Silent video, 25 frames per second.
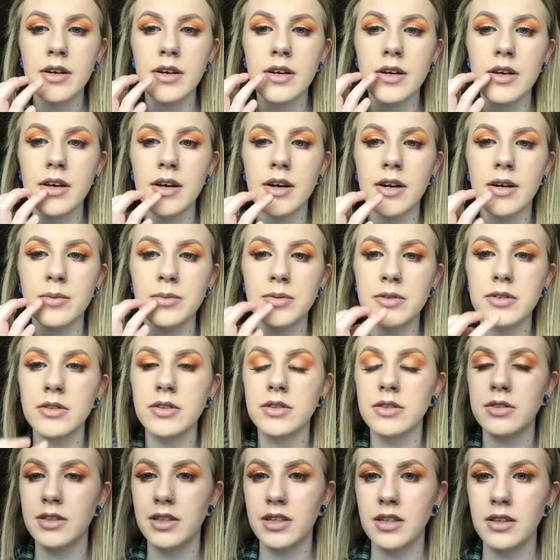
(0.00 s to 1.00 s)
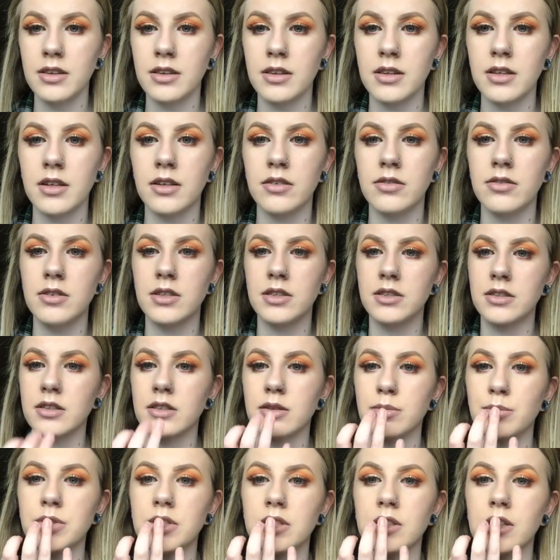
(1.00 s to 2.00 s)
I absolutely love this
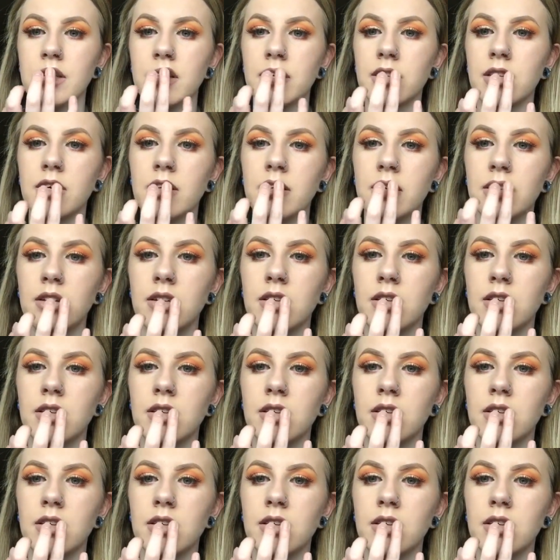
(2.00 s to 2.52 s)
lipstick.